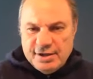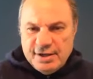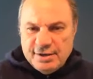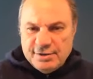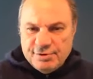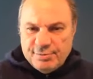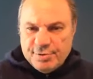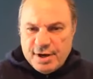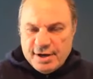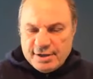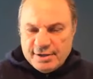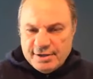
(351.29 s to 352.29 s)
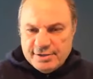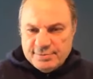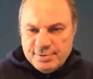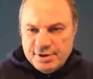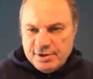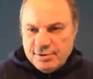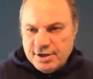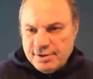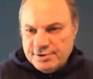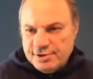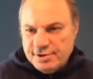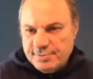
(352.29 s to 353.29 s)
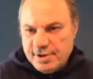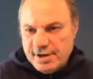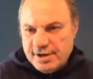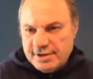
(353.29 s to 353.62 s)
E3 product that is pretty critical to the product.